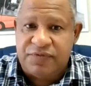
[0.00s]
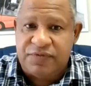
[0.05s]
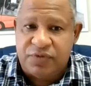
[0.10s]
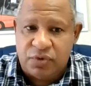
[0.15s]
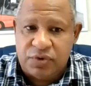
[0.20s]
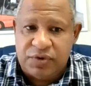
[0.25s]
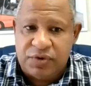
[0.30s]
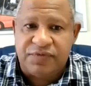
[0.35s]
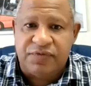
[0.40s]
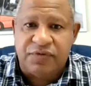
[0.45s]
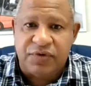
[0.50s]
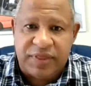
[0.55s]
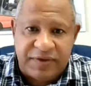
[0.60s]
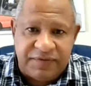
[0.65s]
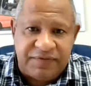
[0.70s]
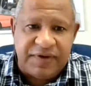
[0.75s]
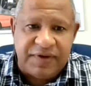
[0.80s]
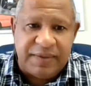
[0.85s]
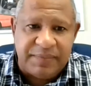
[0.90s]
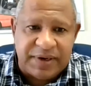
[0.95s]
food for their
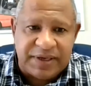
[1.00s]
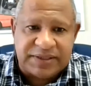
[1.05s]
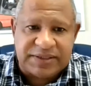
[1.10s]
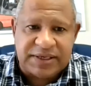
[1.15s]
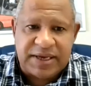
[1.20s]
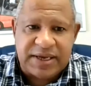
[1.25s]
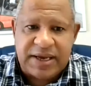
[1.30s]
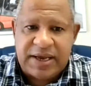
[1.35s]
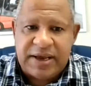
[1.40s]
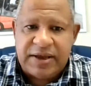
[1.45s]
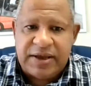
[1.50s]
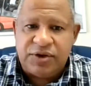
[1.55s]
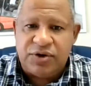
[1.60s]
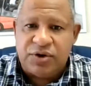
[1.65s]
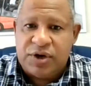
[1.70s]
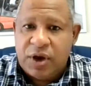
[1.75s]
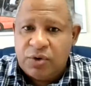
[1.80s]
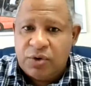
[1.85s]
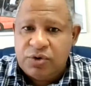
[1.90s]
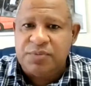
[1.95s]
families? To
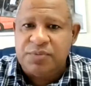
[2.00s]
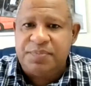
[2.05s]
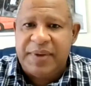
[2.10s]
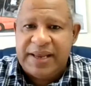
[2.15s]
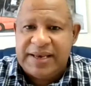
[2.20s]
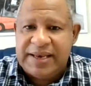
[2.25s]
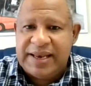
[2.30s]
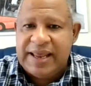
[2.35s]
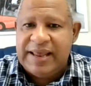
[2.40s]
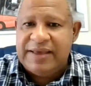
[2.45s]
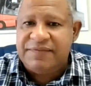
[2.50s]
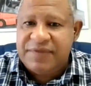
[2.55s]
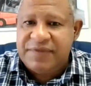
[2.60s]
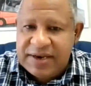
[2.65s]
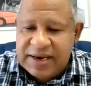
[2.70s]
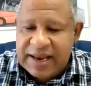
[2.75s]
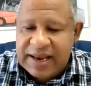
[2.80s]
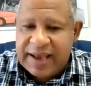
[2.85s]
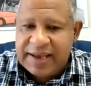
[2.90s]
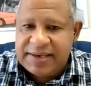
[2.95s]
go to bed
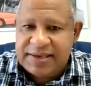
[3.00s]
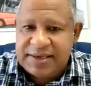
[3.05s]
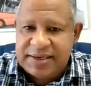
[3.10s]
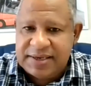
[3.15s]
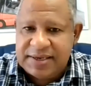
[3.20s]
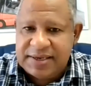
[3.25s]
every night